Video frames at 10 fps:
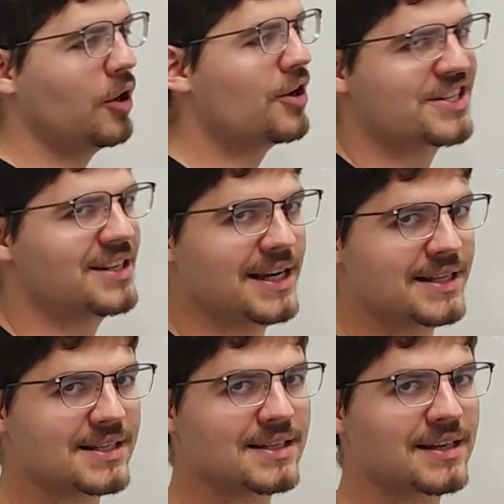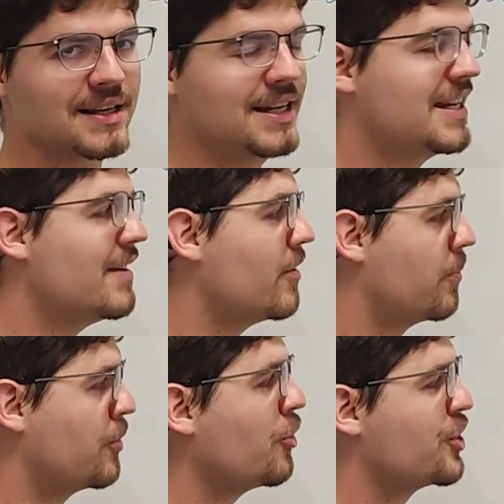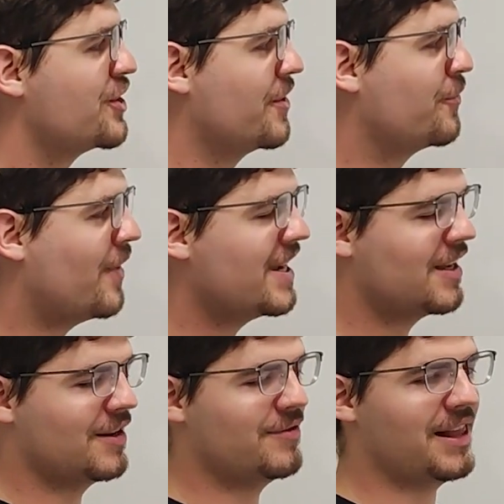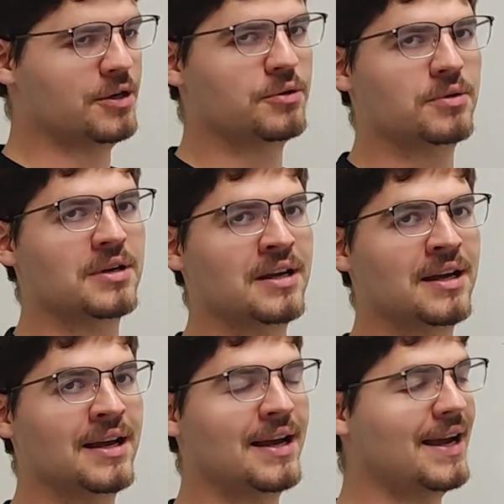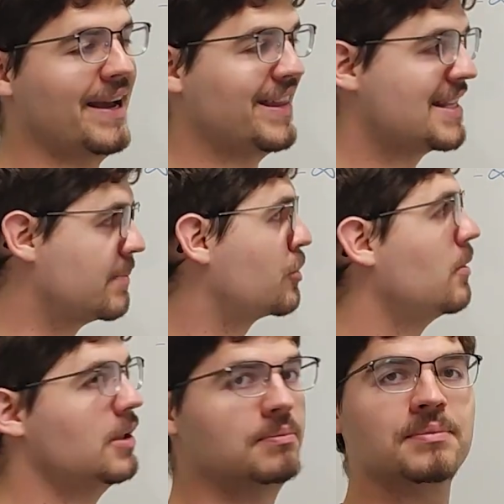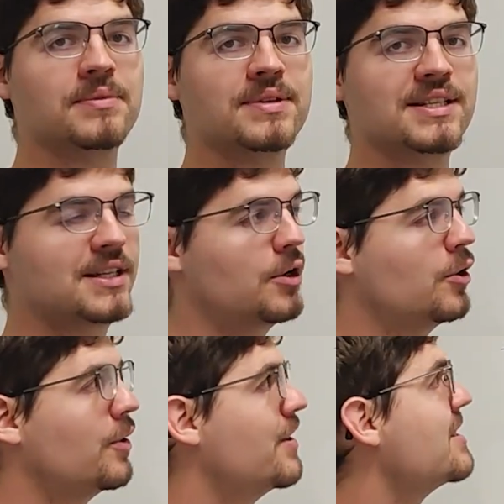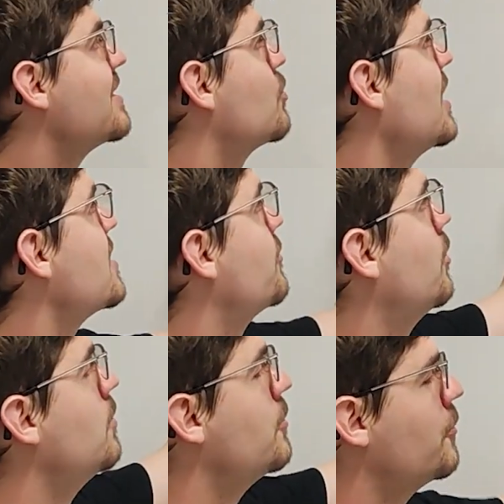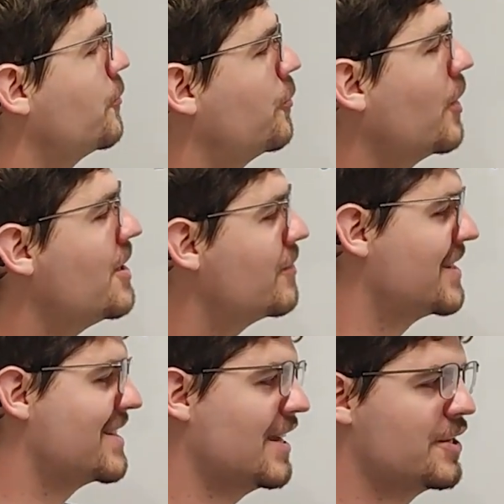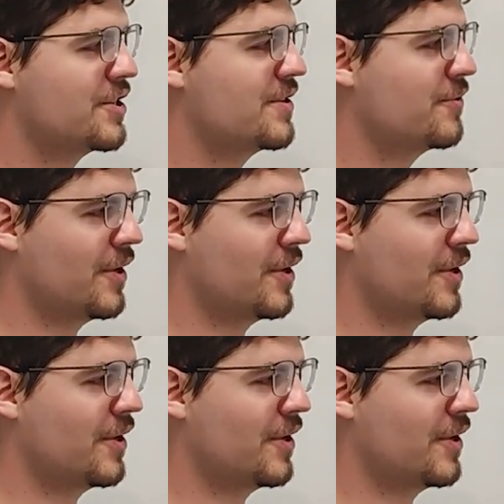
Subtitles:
oscillates. It never approaches a finite value, and that's a problem. So this transform for even a sinus